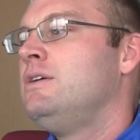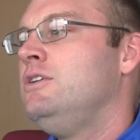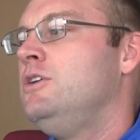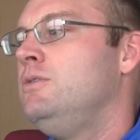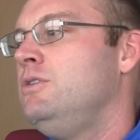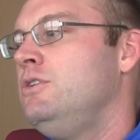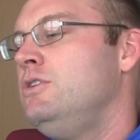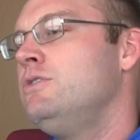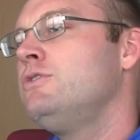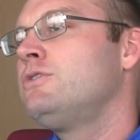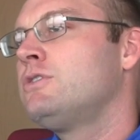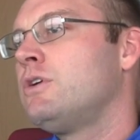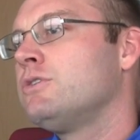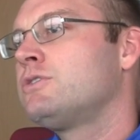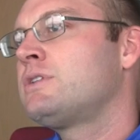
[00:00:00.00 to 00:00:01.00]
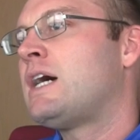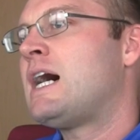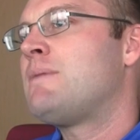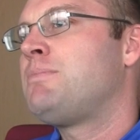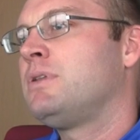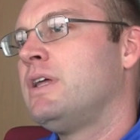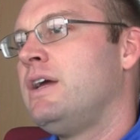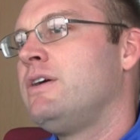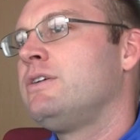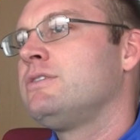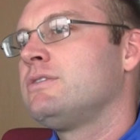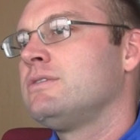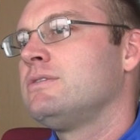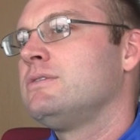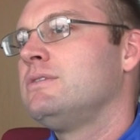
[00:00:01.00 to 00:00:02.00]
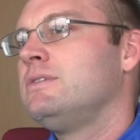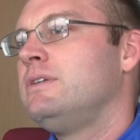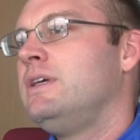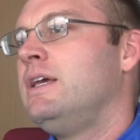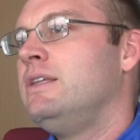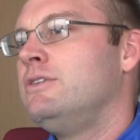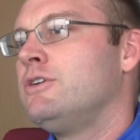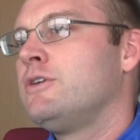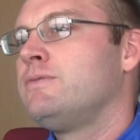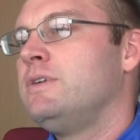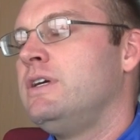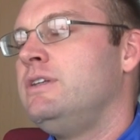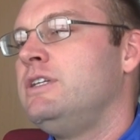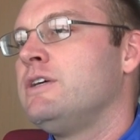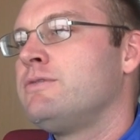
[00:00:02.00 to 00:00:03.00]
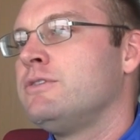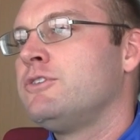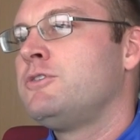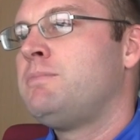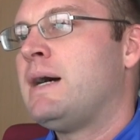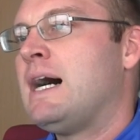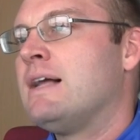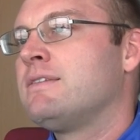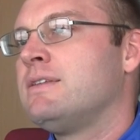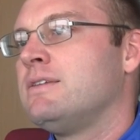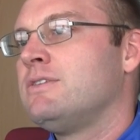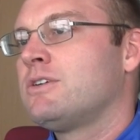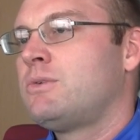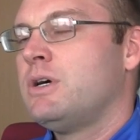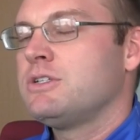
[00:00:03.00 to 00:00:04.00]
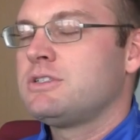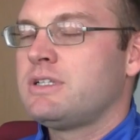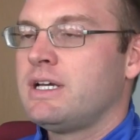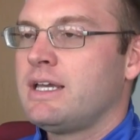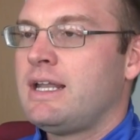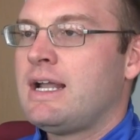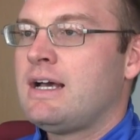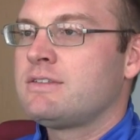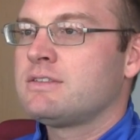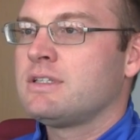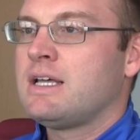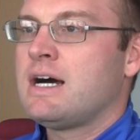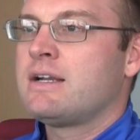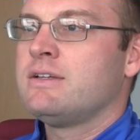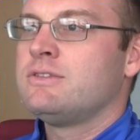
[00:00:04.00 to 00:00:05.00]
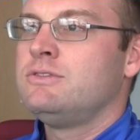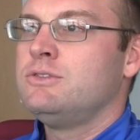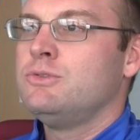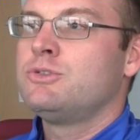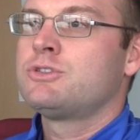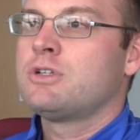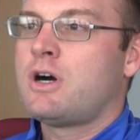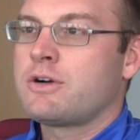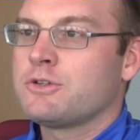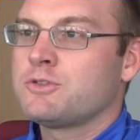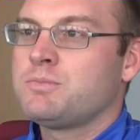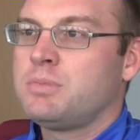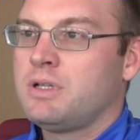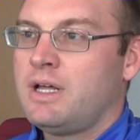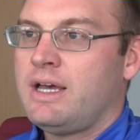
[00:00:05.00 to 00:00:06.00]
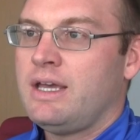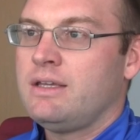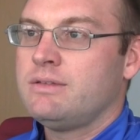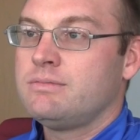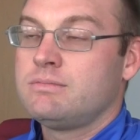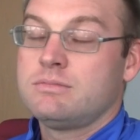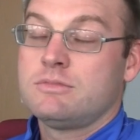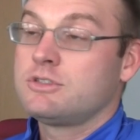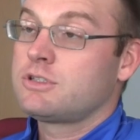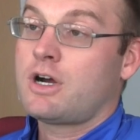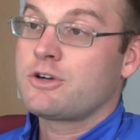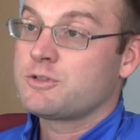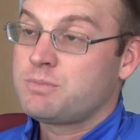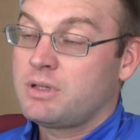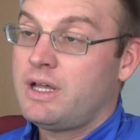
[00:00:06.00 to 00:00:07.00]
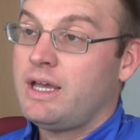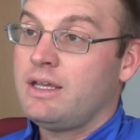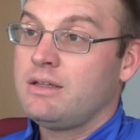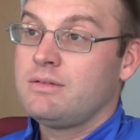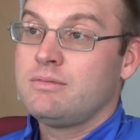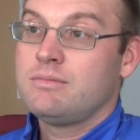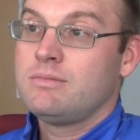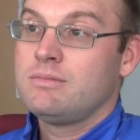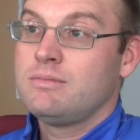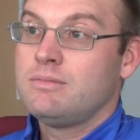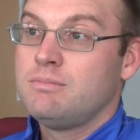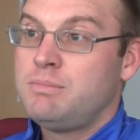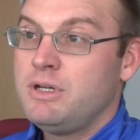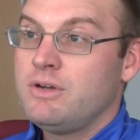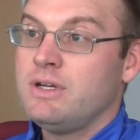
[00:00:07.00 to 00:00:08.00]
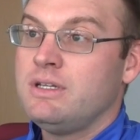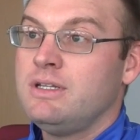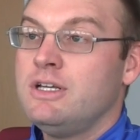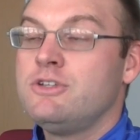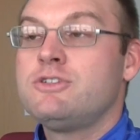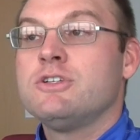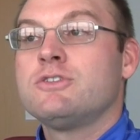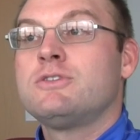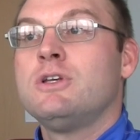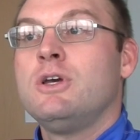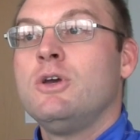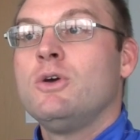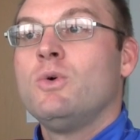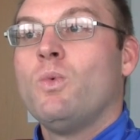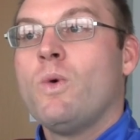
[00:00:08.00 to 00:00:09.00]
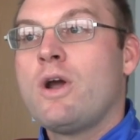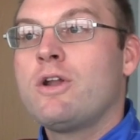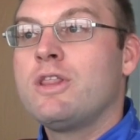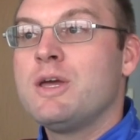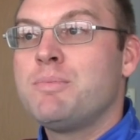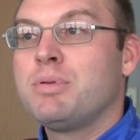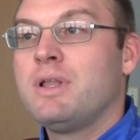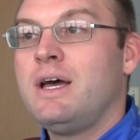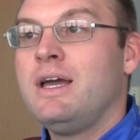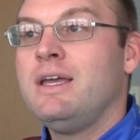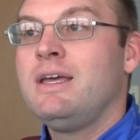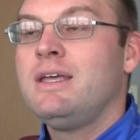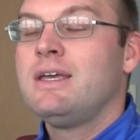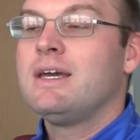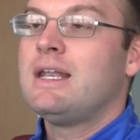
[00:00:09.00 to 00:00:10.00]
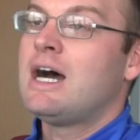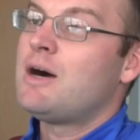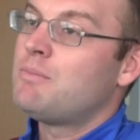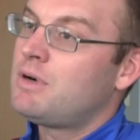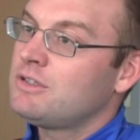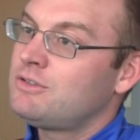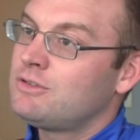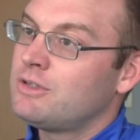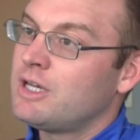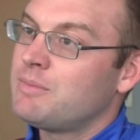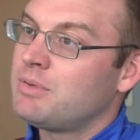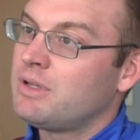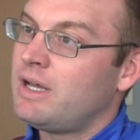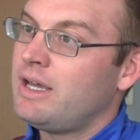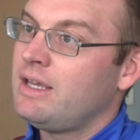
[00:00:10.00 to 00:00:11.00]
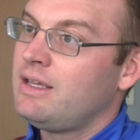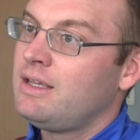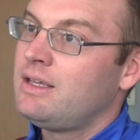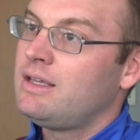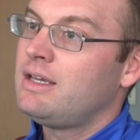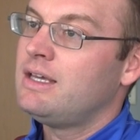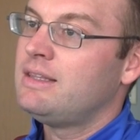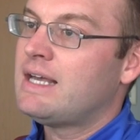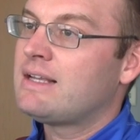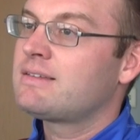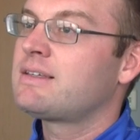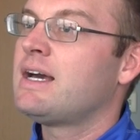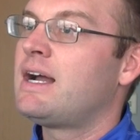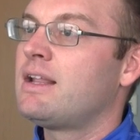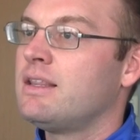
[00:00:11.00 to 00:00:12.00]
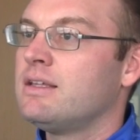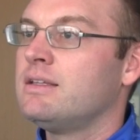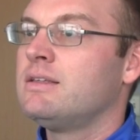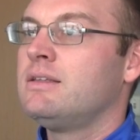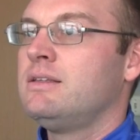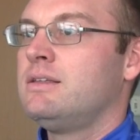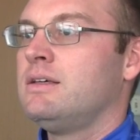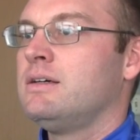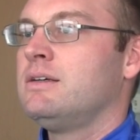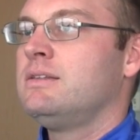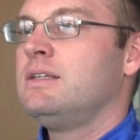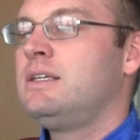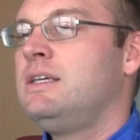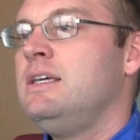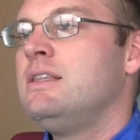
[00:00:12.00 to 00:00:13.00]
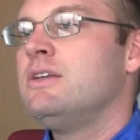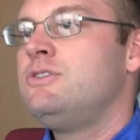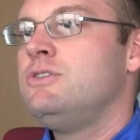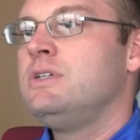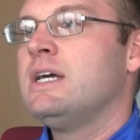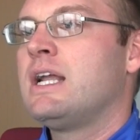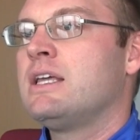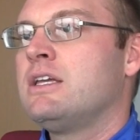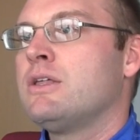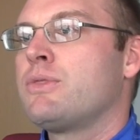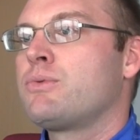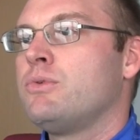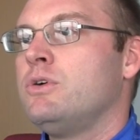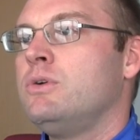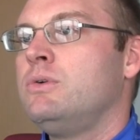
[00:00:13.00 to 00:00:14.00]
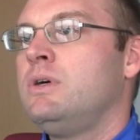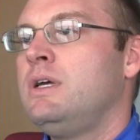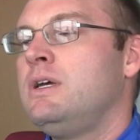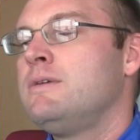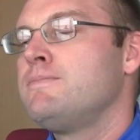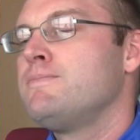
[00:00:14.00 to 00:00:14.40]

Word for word: you use those top players in different spots. That's a question I get asked a lot, is do starters play? Starters play, period. It's just where do they play and how much do they play? And that's kind of the key that you got to get through